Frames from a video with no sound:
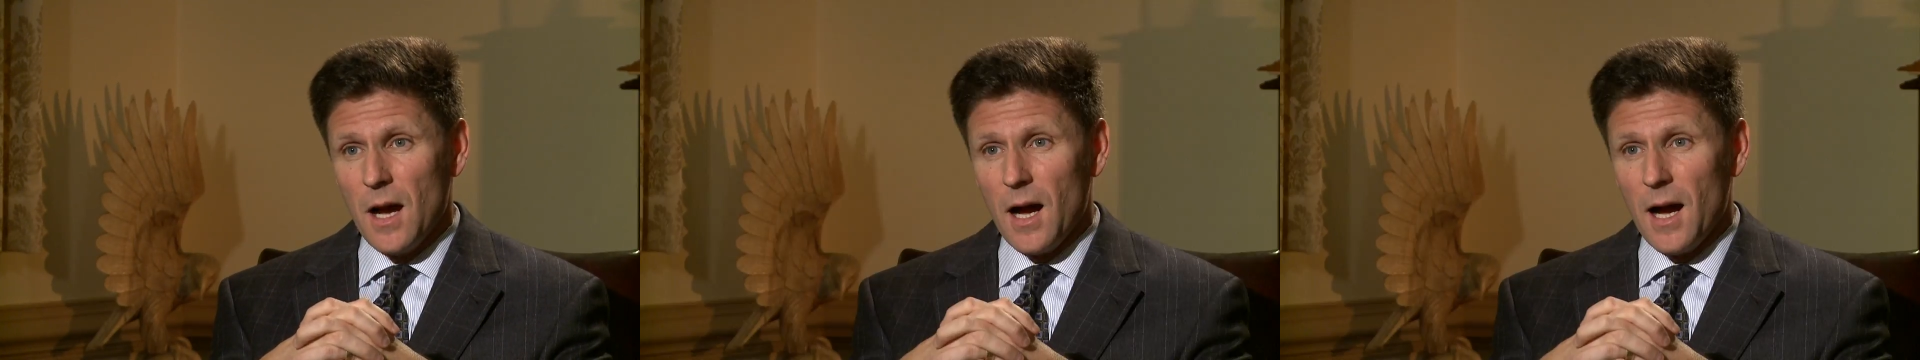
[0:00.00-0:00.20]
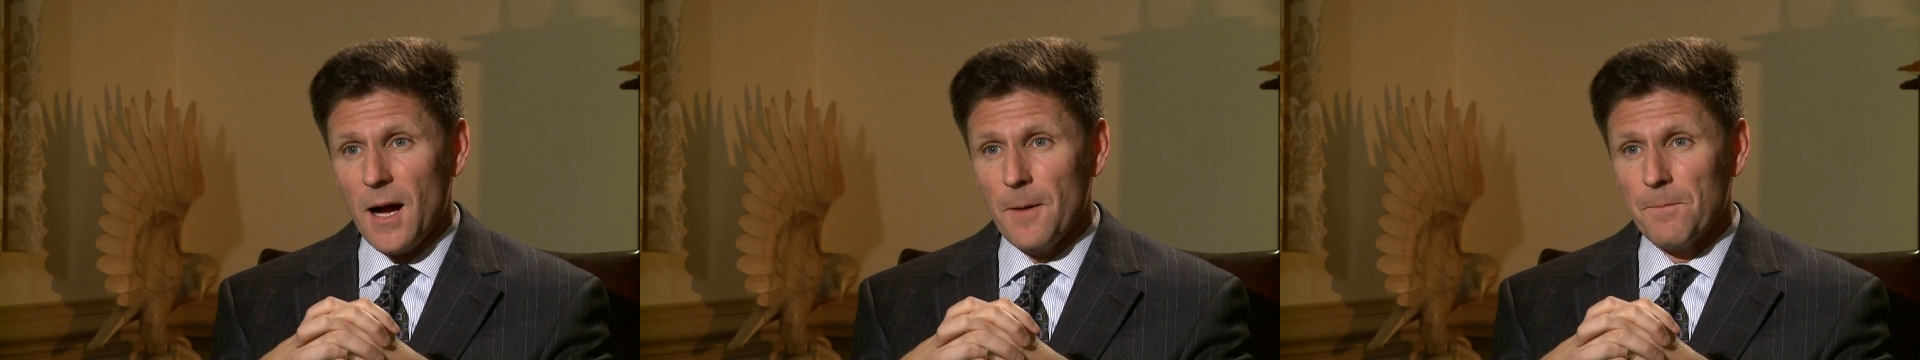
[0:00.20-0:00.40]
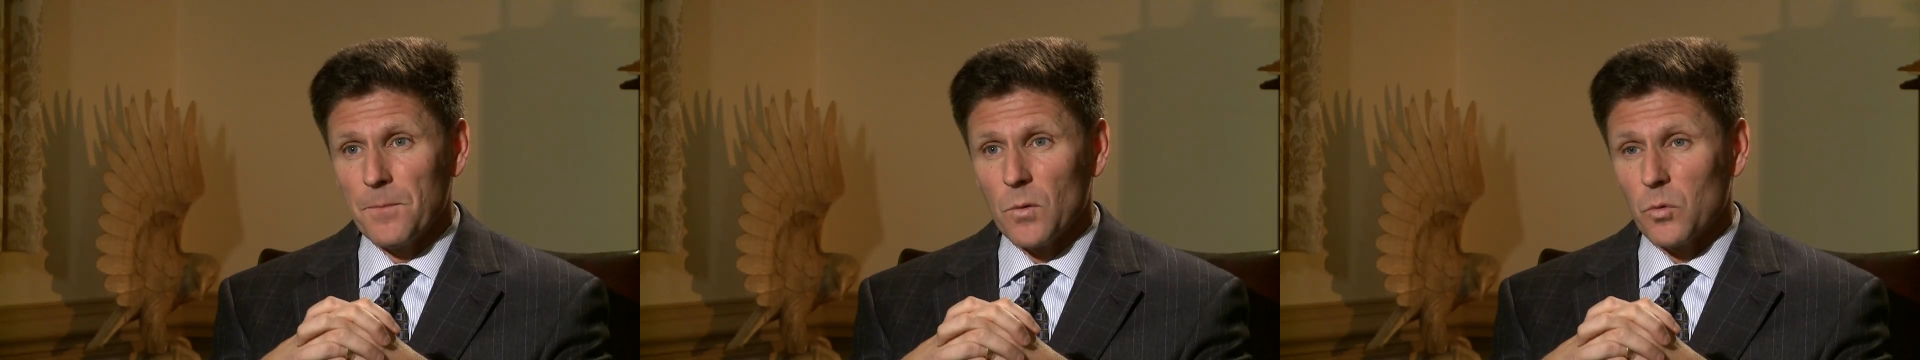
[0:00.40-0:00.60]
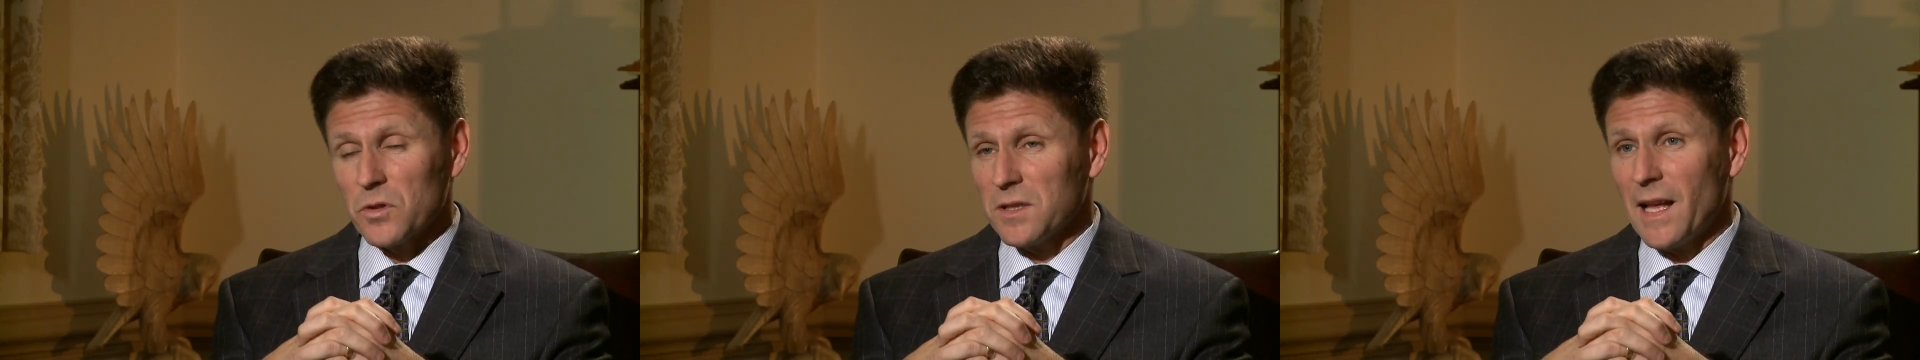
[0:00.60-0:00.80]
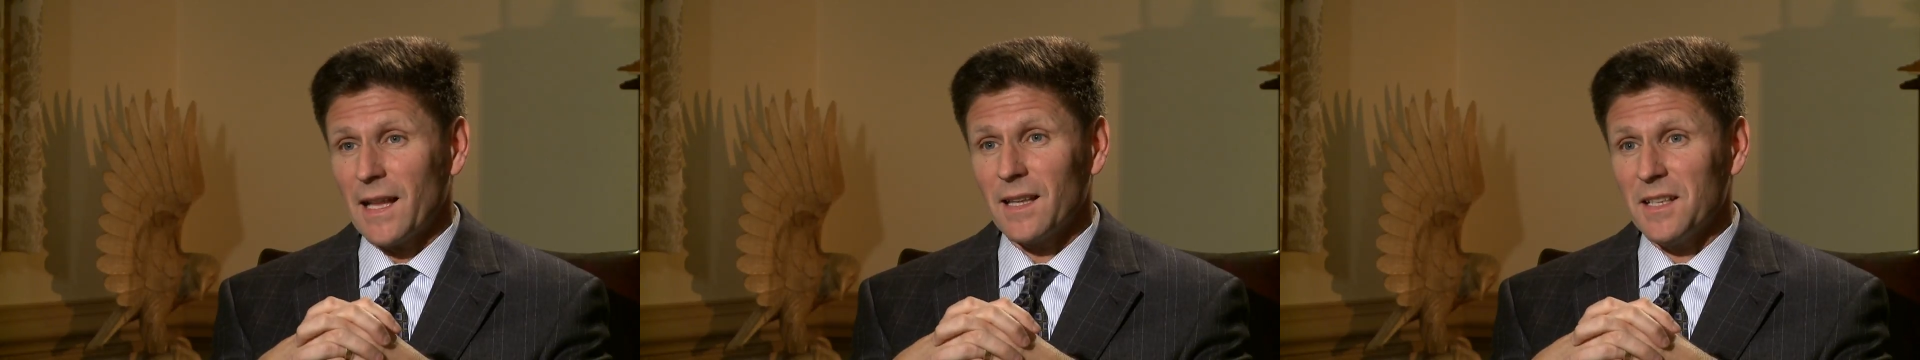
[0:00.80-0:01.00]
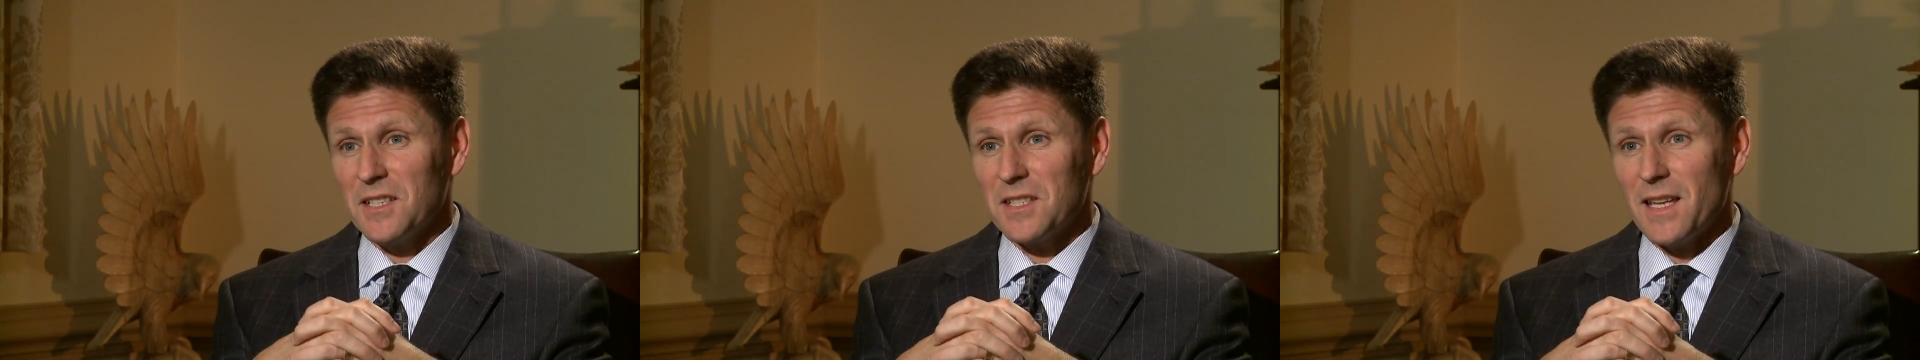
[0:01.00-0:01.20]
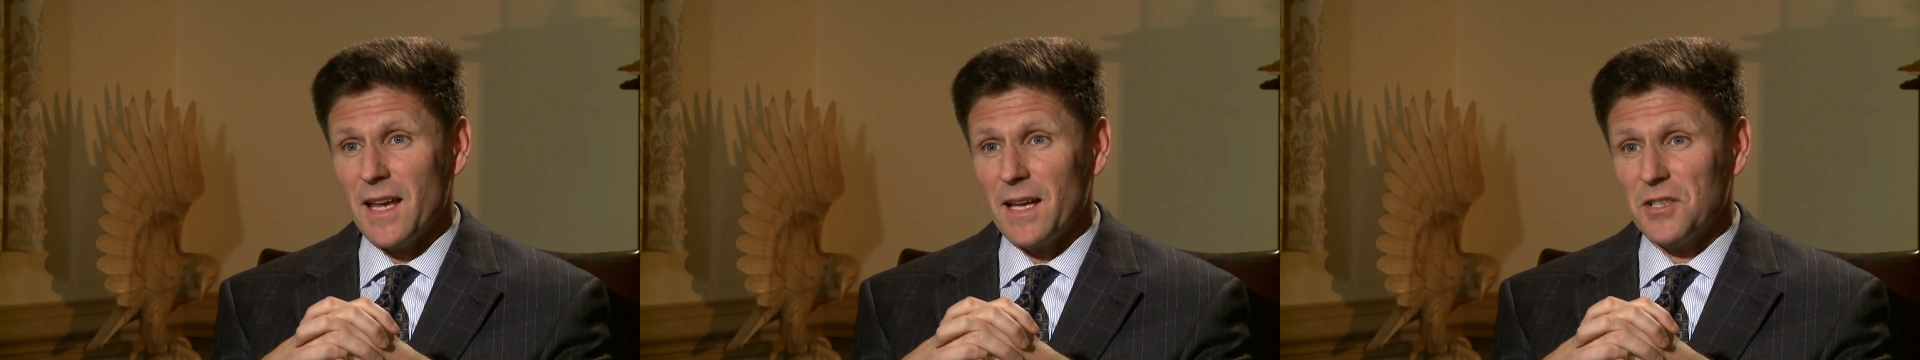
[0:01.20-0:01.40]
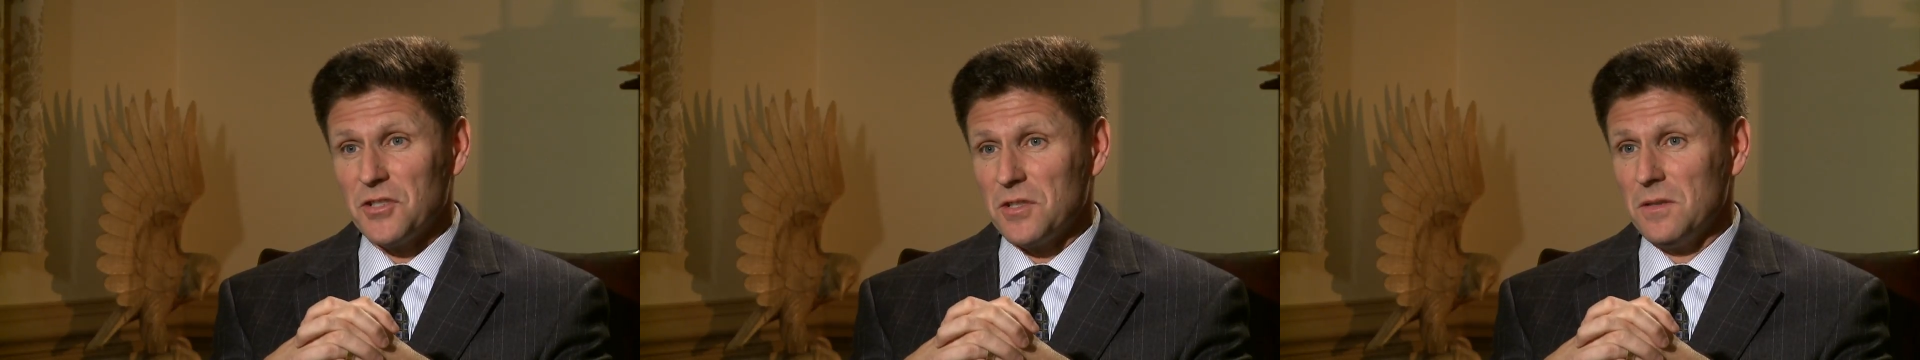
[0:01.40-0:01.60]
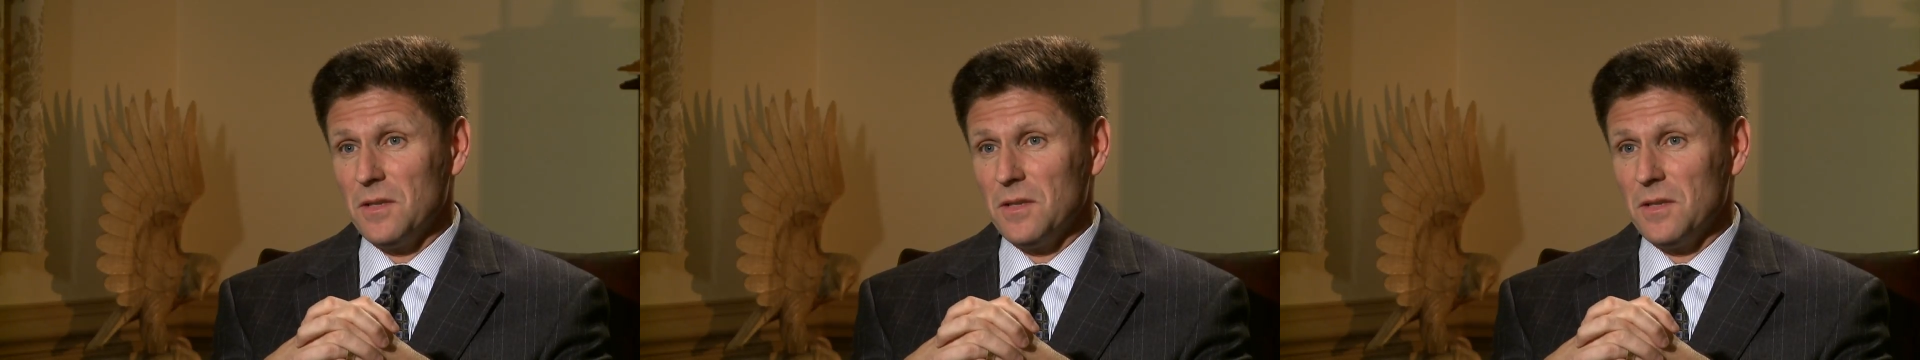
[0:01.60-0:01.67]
um, was likely to stay